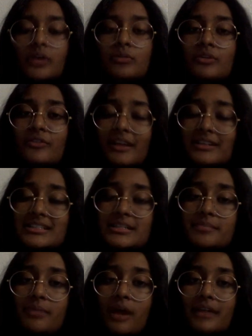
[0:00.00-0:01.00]
Reflecting
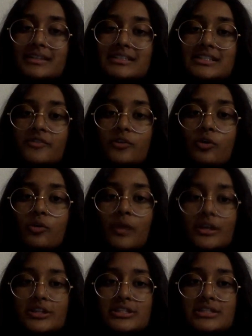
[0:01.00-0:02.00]
upon these difficult
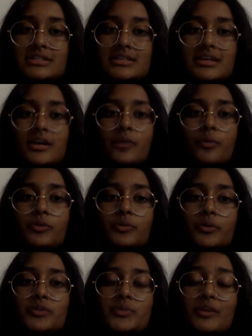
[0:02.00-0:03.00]
questions with
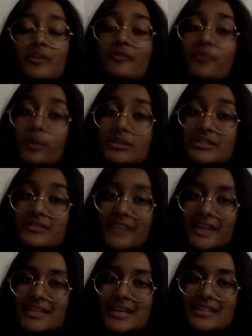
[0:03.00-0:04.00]
which we are forced to
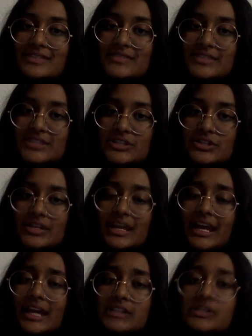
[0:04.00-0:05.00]
face as a physician
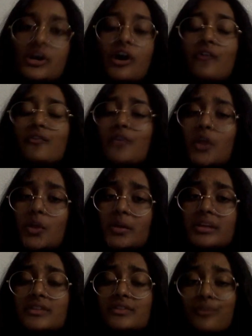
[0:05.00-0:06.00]
and
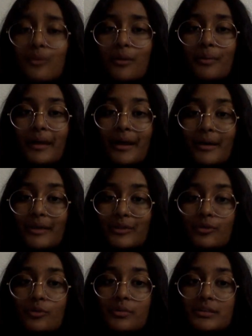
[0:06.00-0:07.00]
following the 4
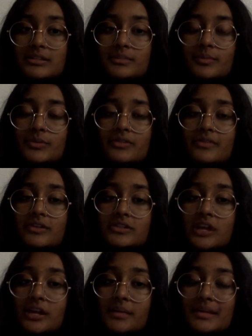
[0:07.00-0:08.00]
bioethical principles of
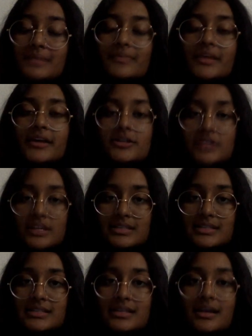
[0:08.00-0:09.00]
autonomy,
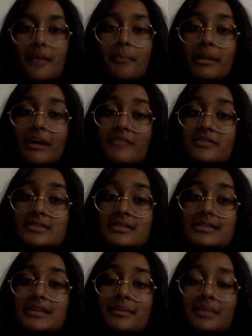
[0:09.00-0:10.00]
justice, beneficence,
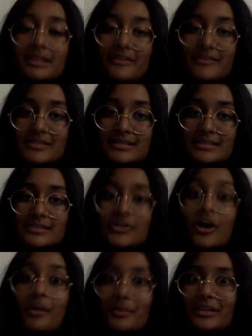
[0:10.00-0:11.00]
and
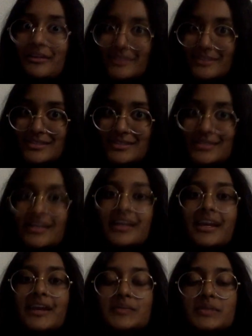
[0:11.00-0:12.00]
non-maleficence
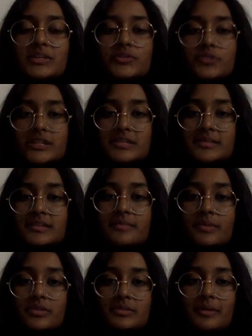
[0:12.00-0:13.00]
is what intrigues me the
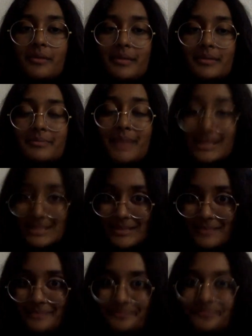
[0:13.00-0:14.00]
most about medicine.
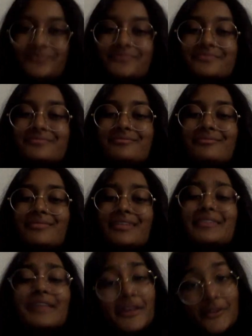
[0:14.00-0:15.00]

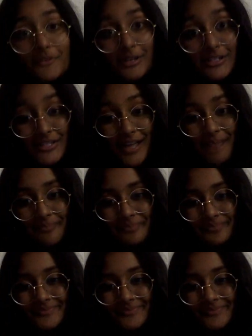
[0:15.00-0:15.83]
Thank you for your time.